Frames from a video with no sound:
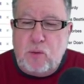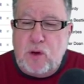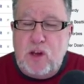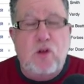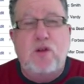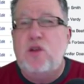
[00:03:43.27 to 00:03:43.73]

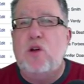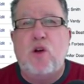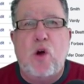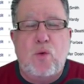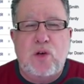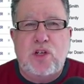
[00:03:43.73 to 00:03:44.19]
You'll
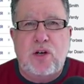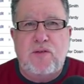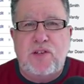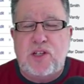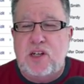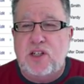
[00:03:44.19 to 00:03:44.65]
go to a
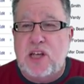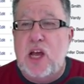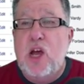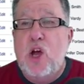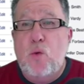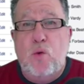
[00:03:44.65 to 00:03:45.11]
service and it'll say,
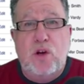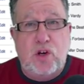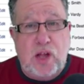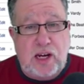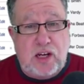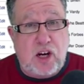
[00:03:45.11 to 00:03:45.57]
would
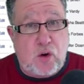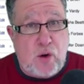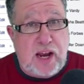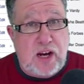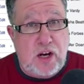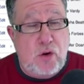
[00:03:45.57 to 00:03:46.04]
you like to
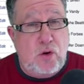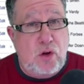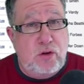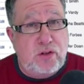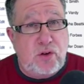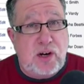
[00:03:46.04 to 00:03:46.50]
create a new
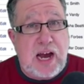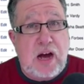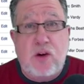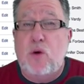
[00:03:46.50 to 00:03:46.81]
user account,